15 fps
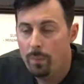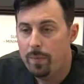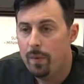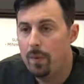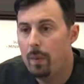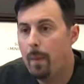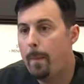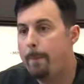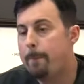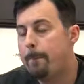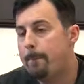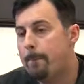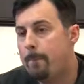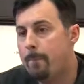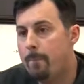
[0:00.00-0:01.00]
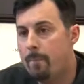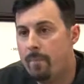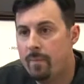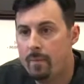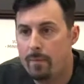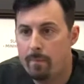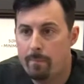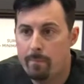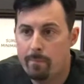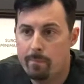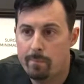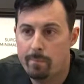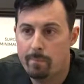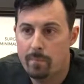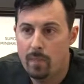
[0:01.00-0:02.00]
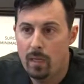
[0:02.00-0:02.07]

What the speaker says: or is it just you suspect that it's cancer?